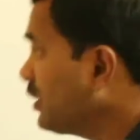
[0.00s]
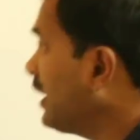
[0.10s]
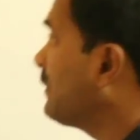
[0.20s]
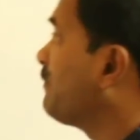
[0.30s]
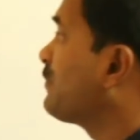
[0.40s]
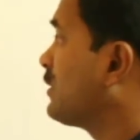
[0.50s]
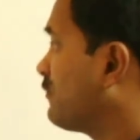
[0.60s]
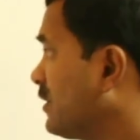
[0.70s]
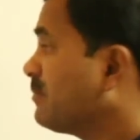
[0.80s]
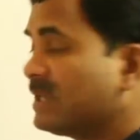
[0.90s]
Okay,
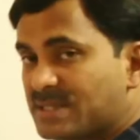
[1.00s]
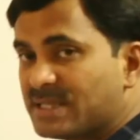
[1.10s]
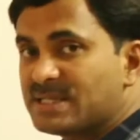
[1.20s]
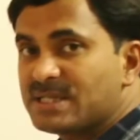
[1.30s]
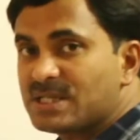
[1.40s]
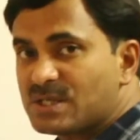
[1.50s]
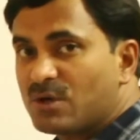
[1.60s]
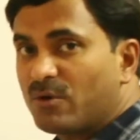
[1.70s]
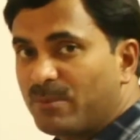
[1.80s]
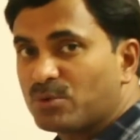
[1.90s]
we'll be discussing just
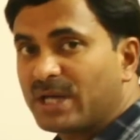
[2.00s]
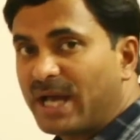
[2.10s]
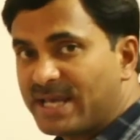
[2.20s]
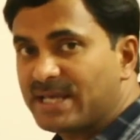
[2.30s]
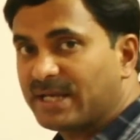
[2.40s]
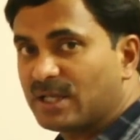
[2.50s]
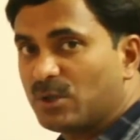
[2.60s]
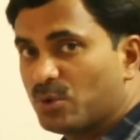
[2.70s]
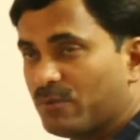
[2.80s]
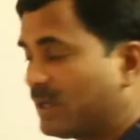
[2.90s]
now about the high and the
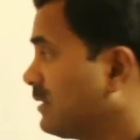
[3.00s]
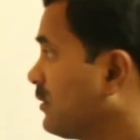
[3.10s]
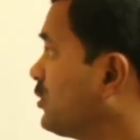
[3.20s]
low one.